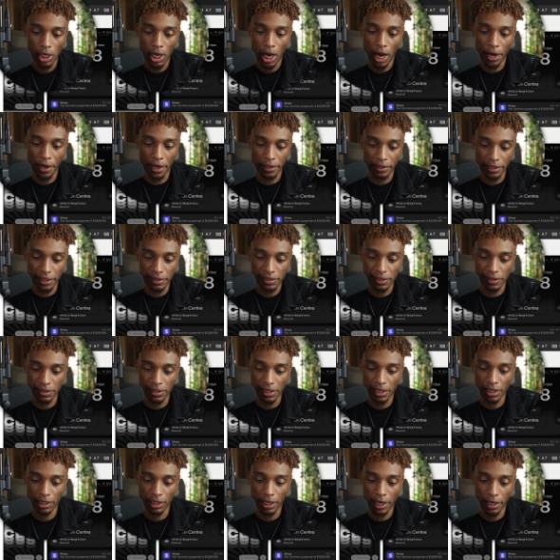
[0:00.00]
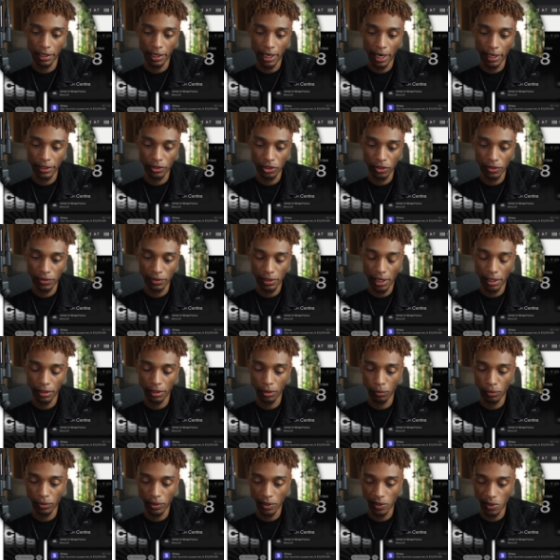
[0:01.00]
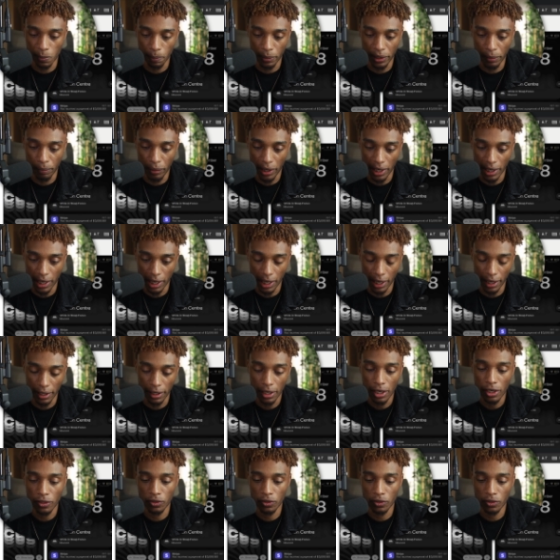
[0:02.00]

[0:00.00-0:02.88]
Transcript: And then this is the client that I just said that was a split pay client.